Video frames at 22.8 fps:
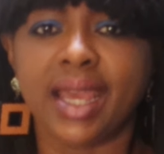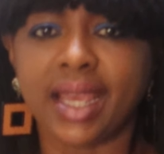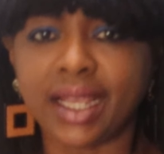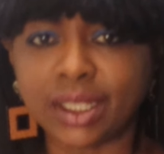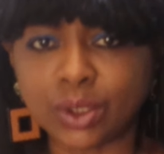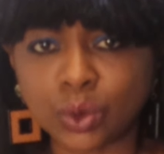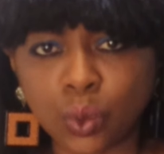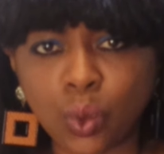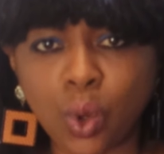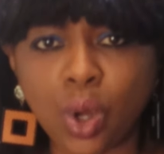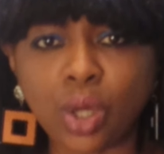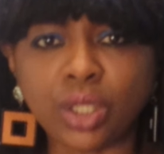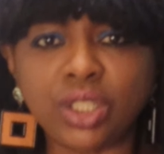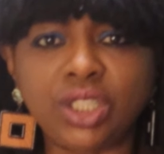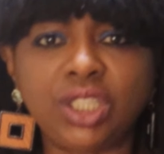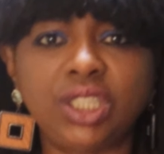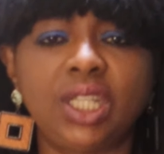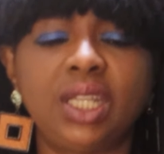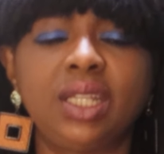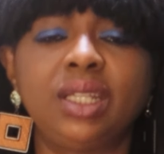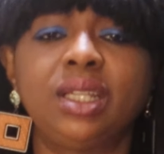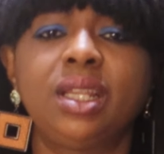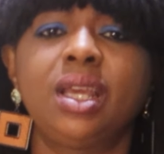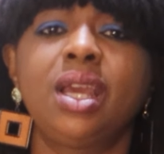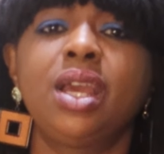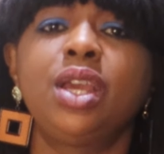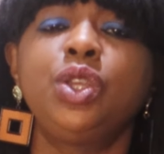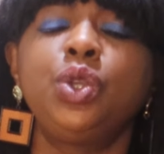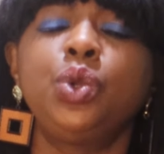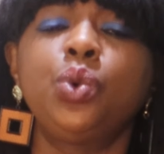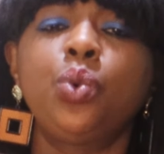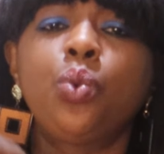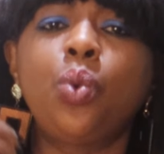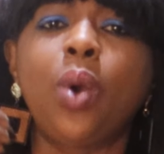is watching.
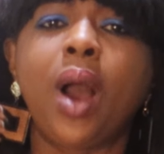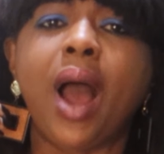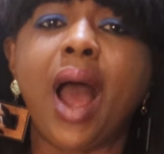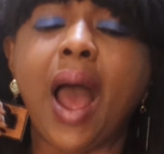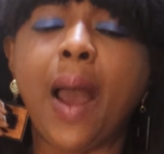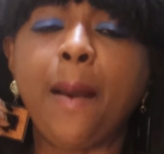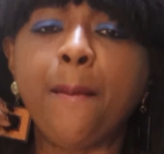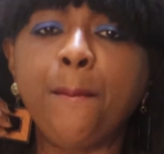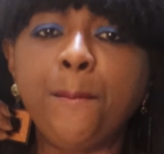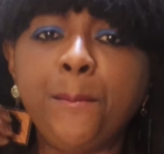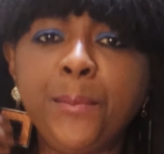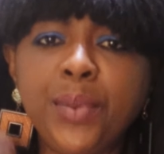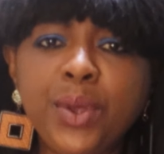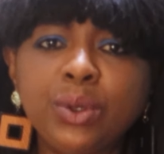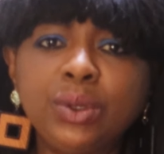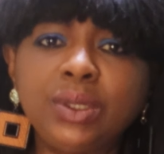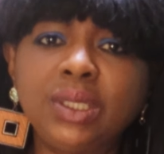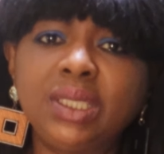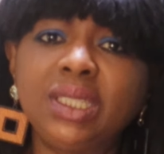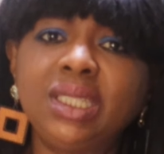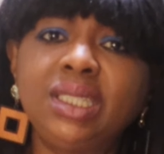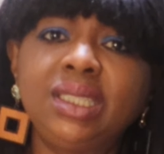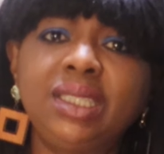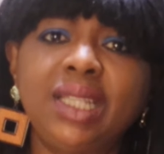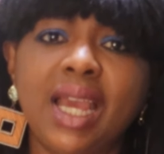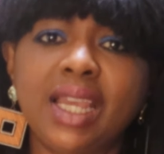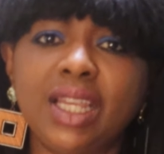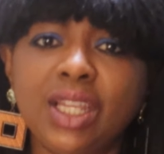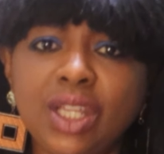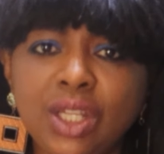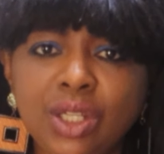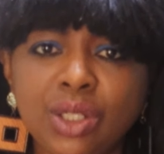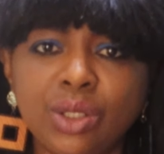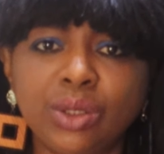You are abusing
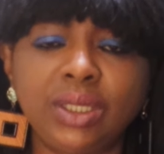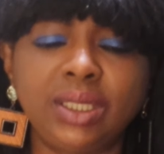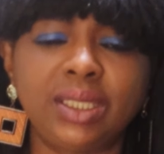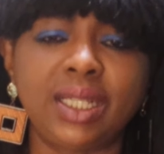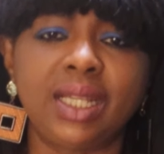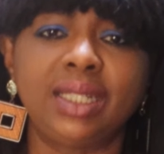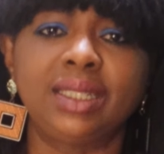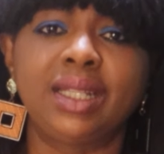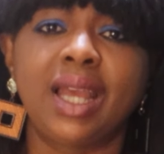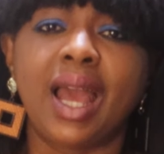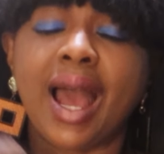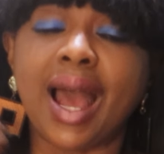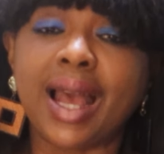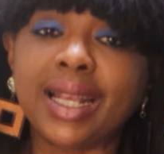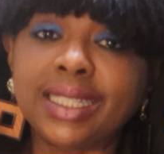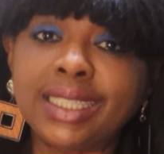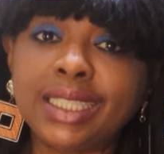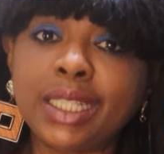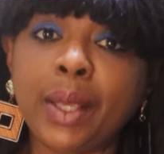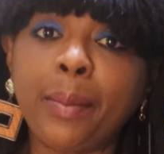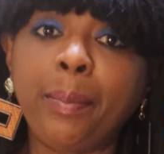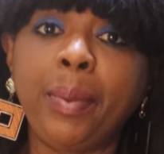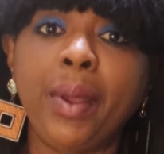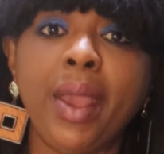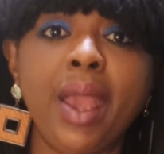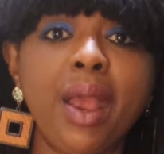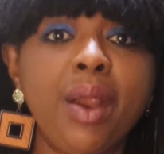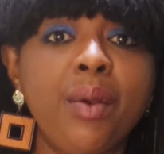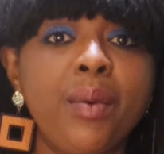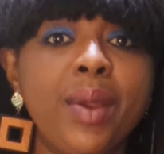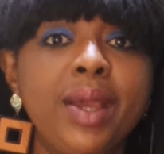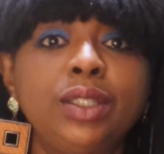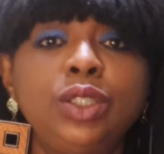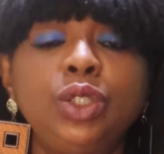their innocence. As a
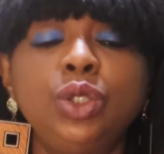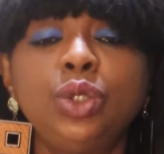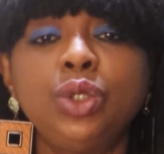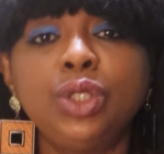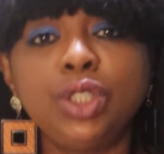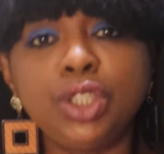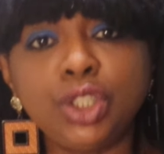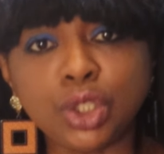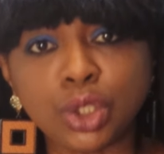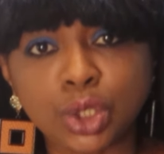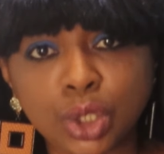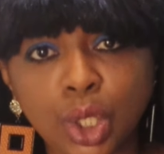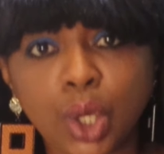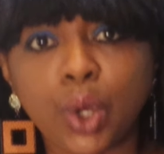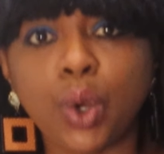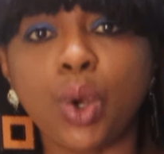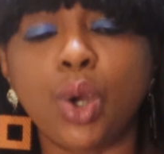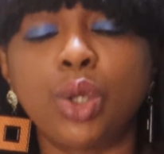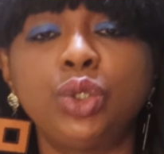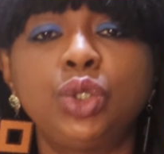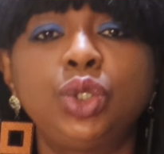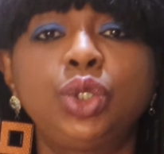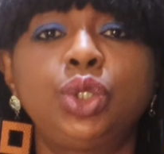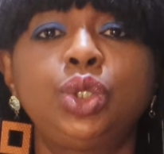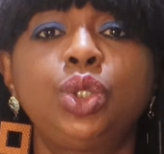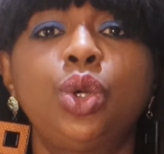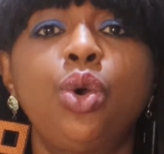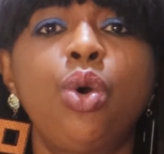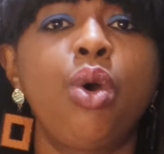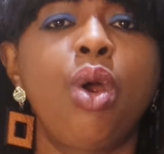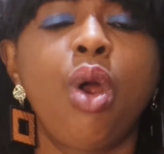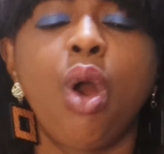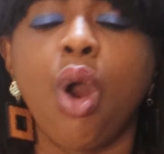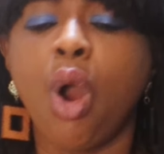parent, you need to take
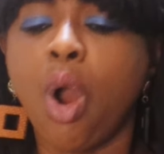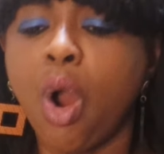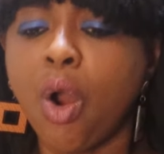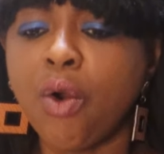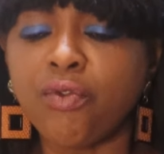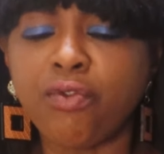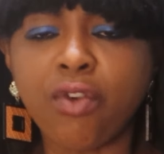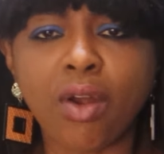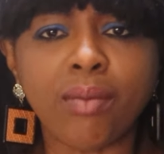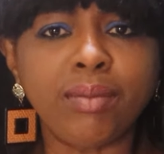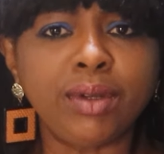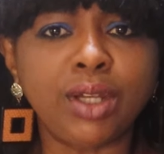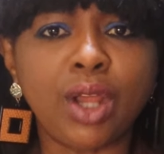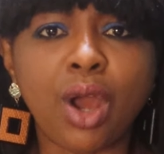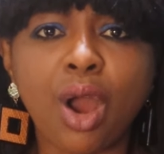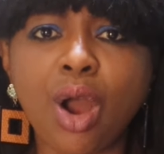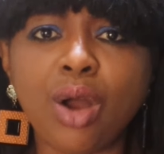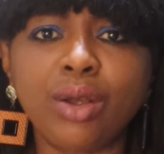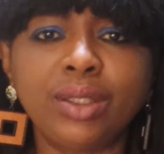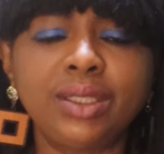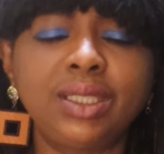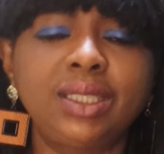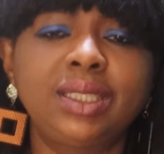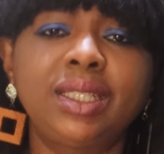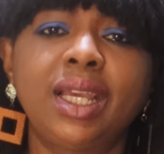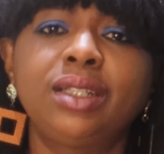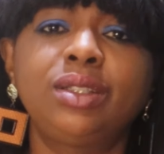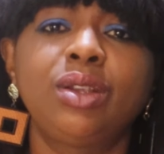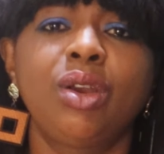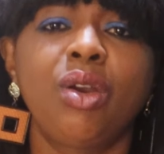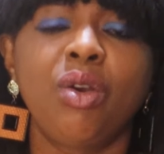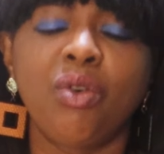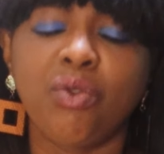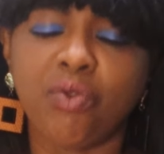control from the
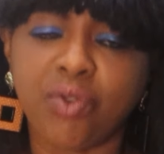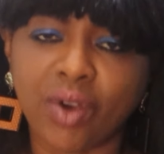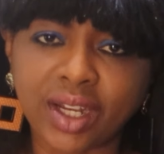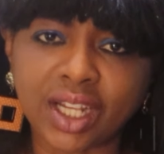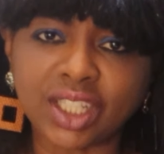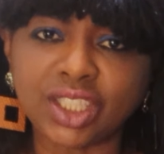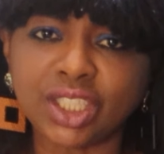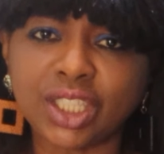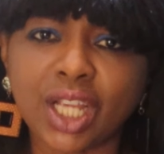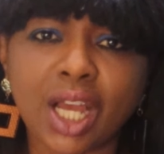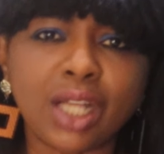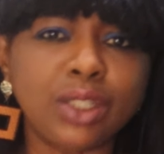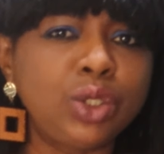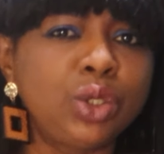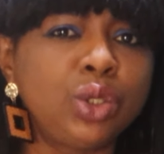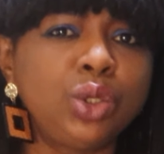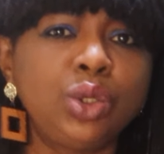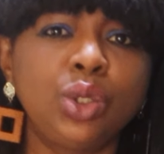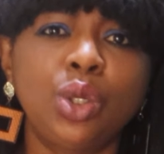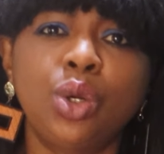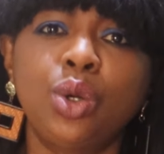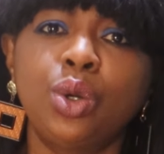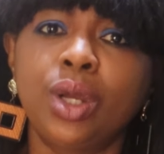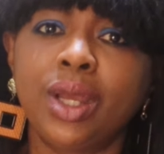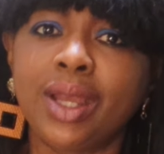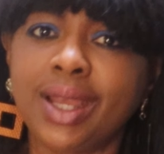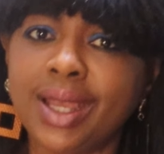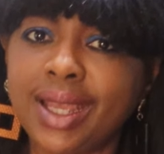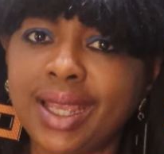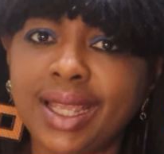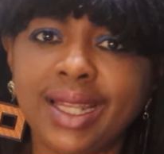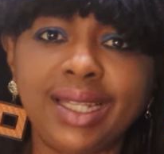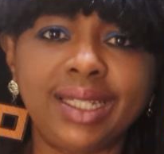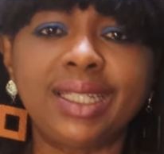onset for the child to know
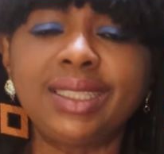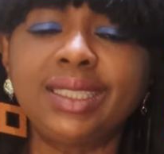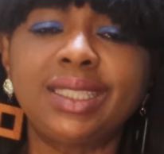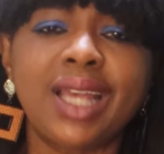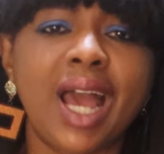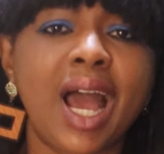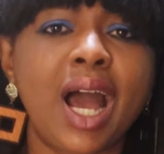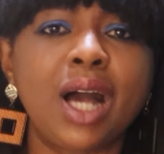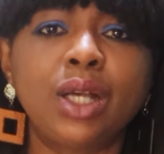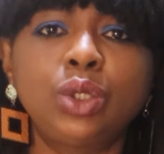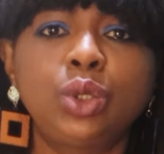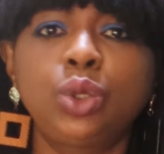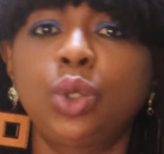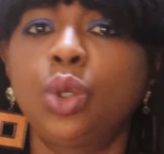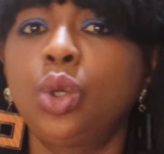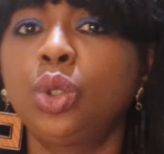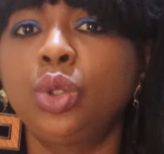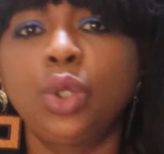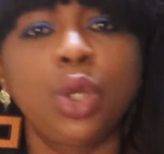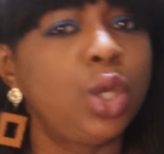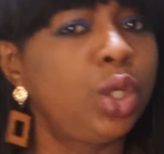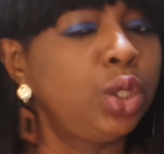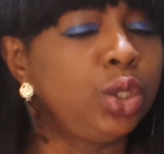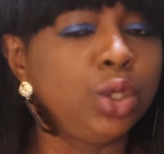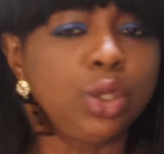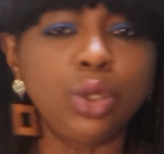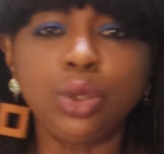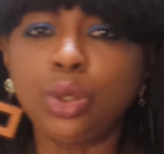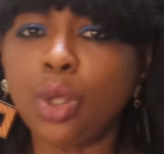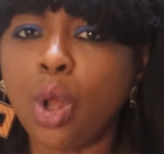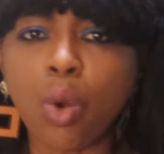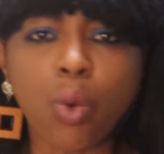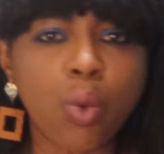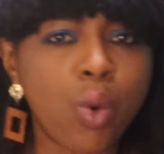in this household, you
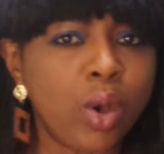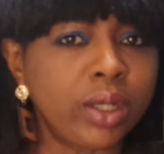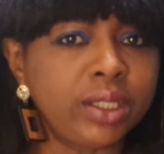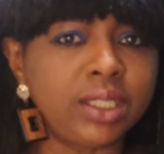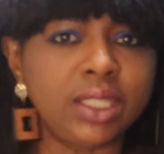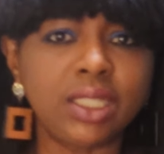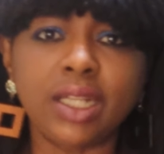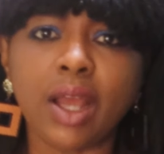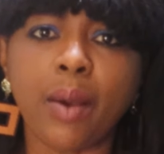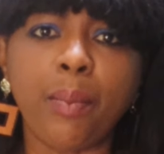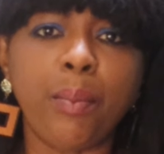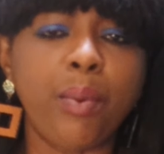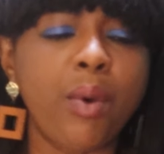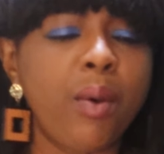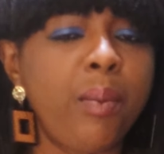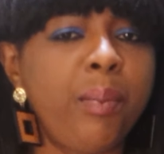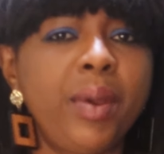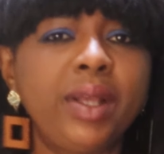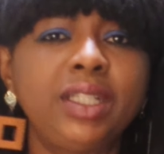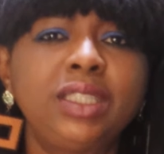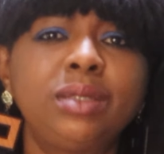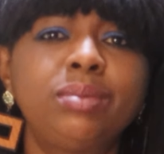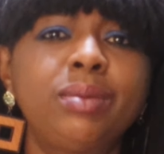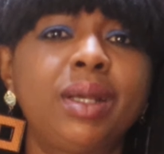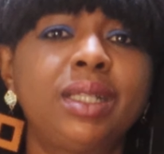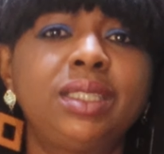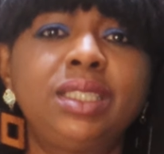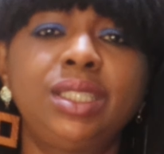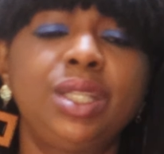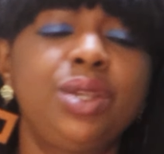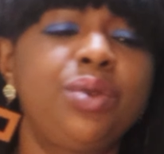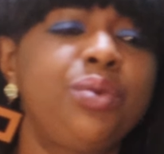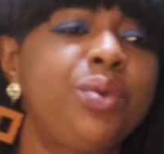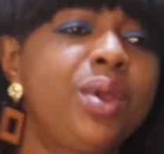don't watch inappropriate
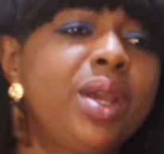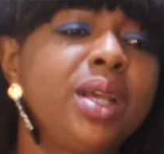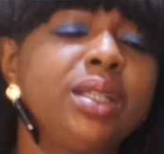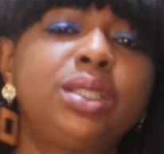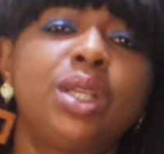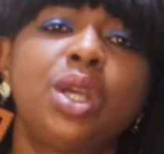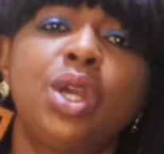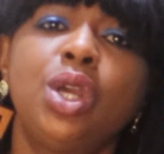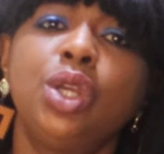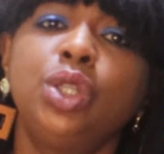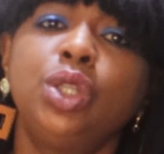materials.